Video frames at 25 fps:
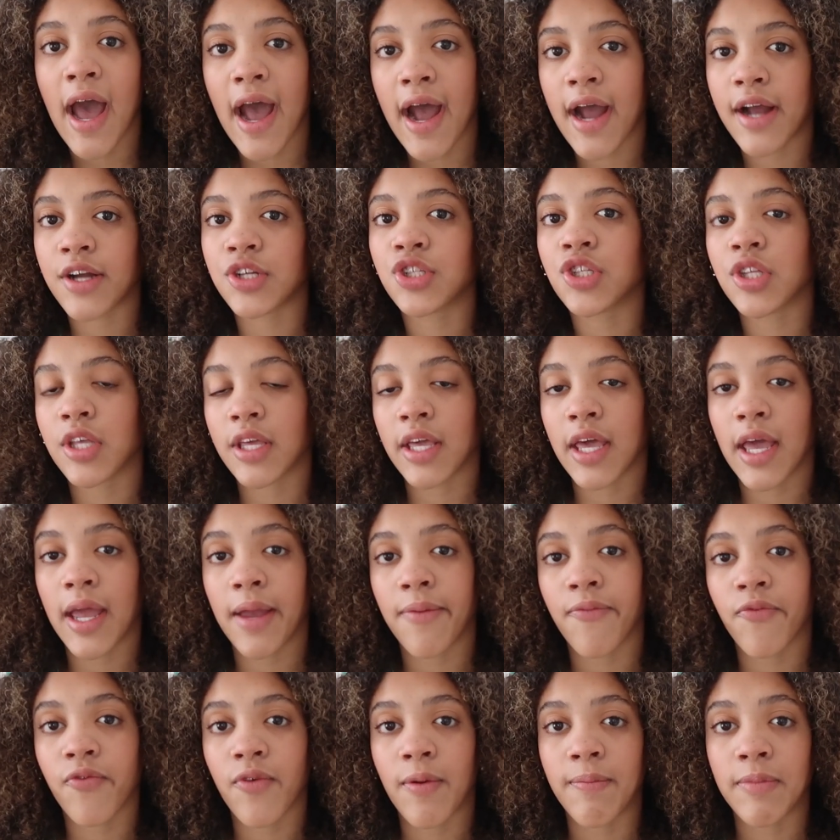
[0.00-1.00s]
actually
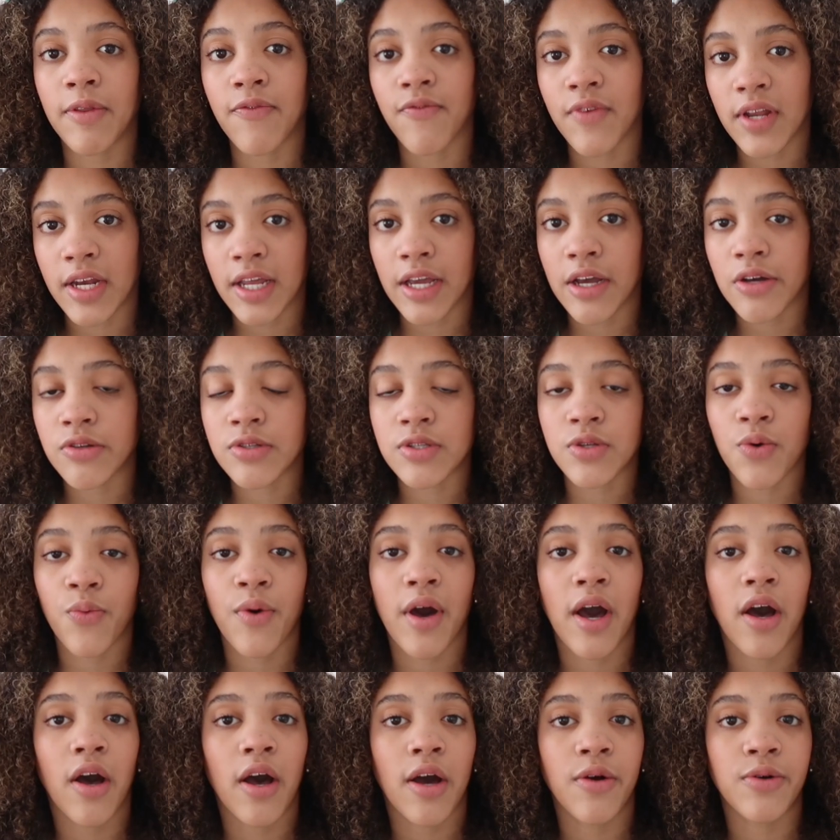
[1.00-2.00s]
came from the video, so
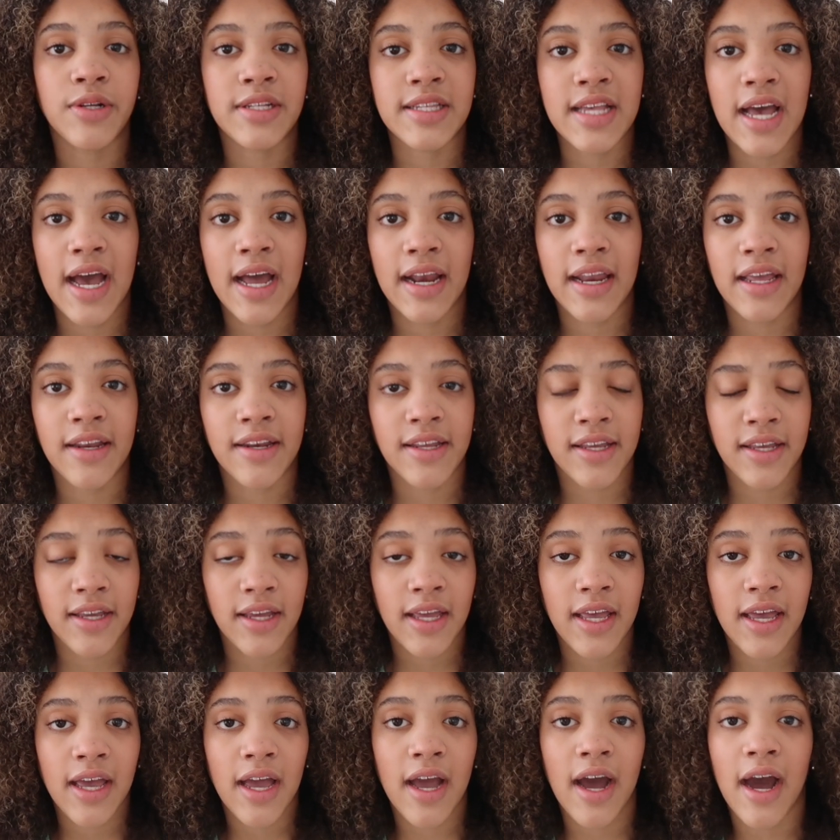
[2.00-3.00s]
while I was editing
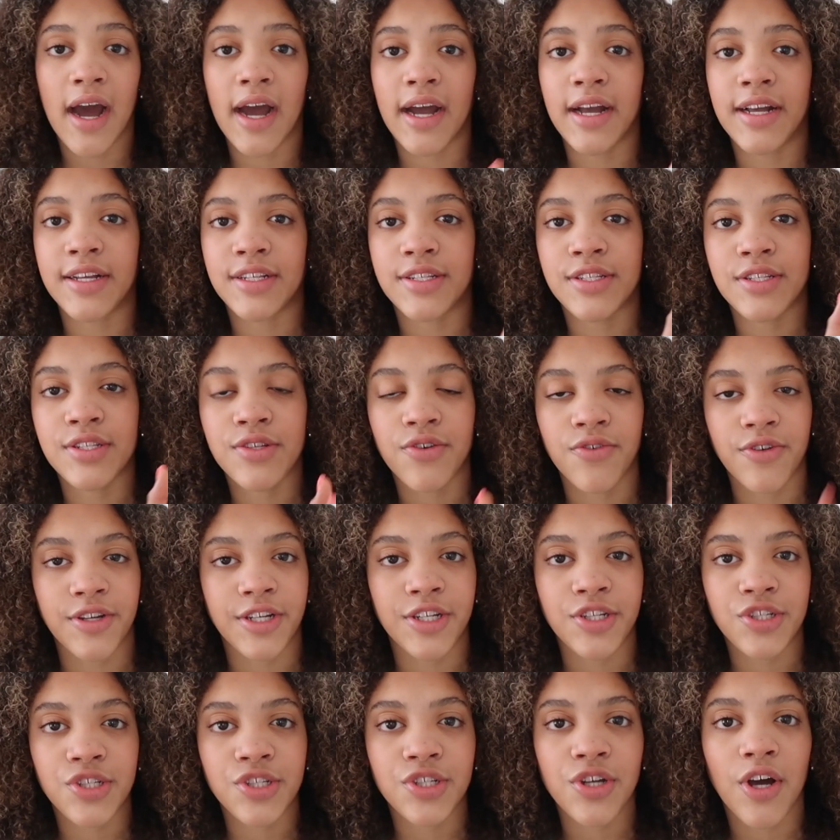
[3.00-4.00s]
it, I
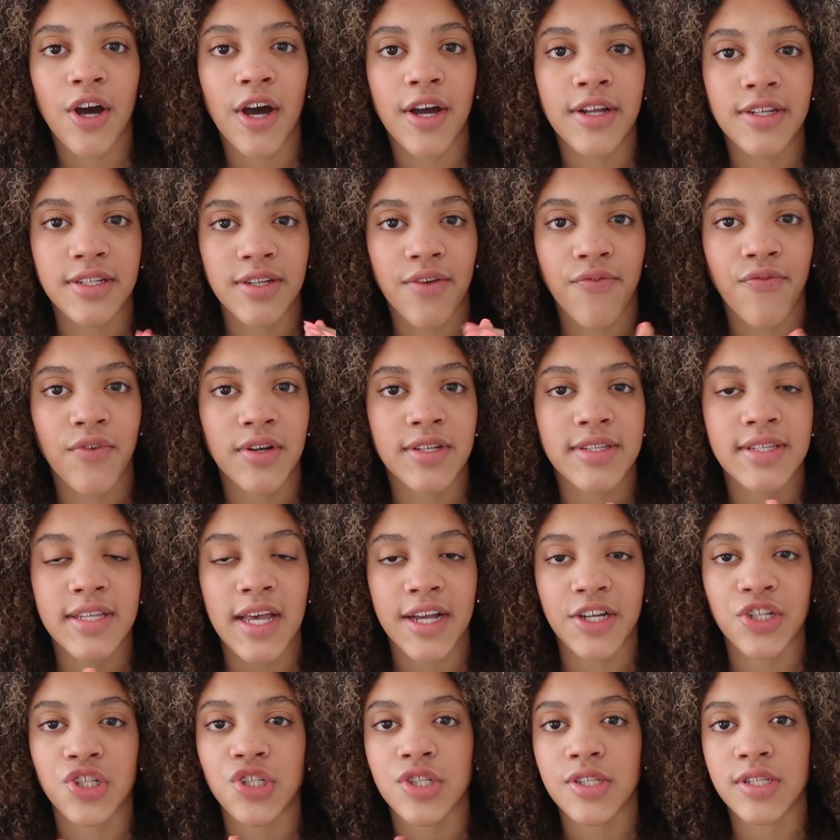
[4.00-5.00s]
screenshot different
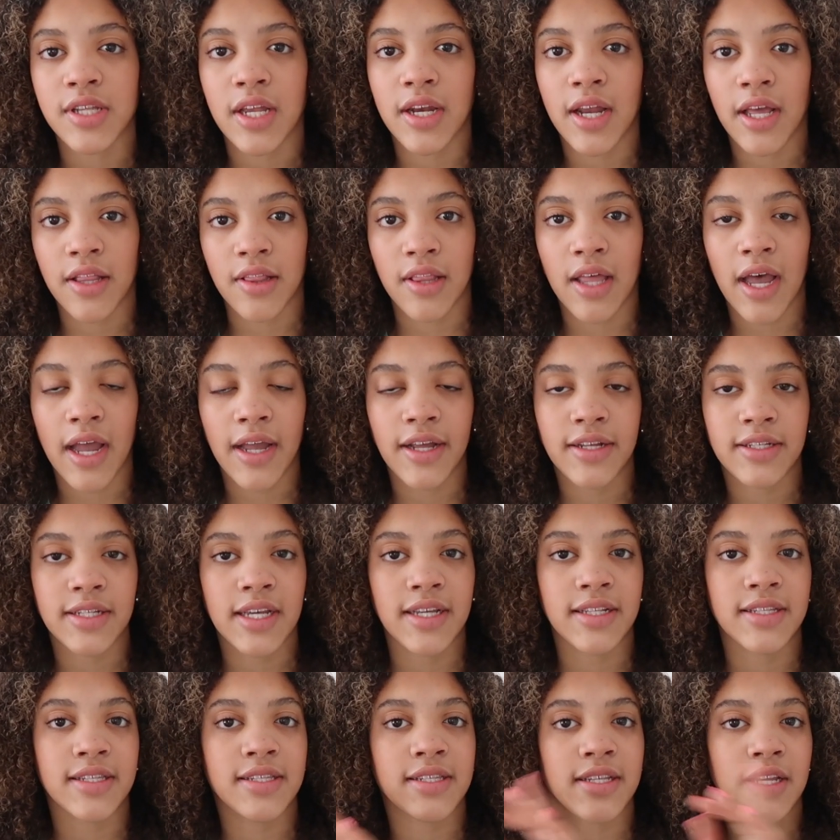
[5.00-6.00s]
sections that I liked
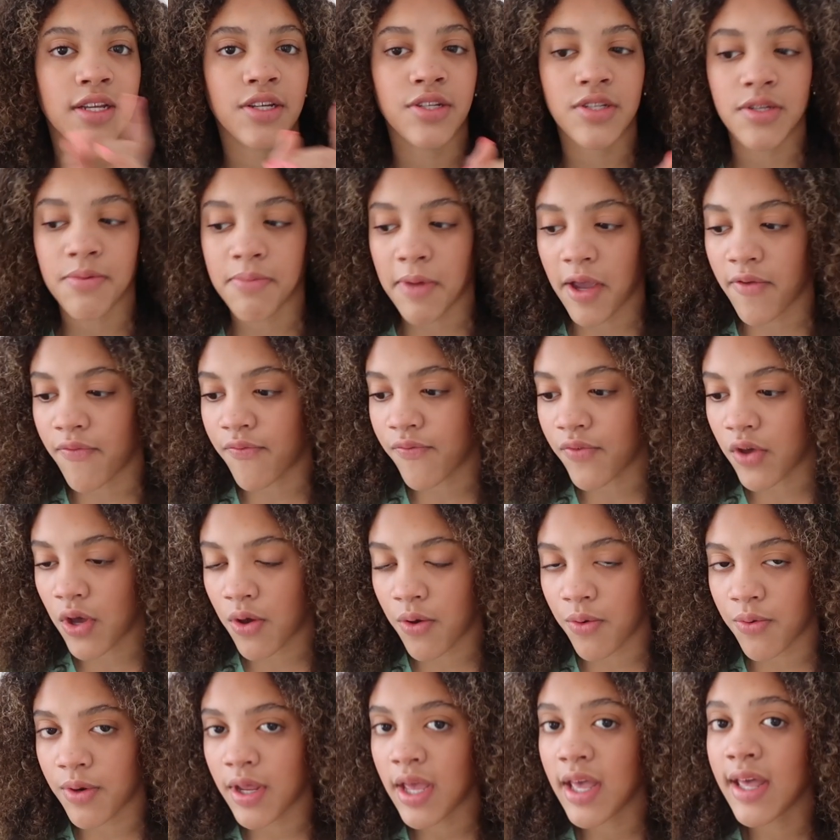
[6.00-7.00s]
and sent it to my
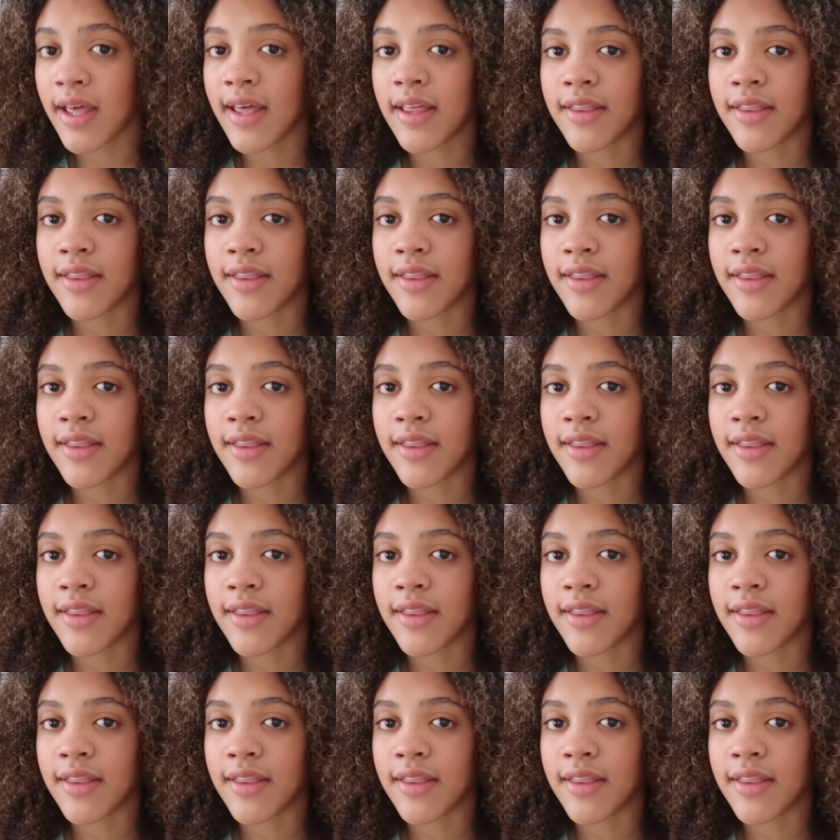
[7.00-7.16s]
phone.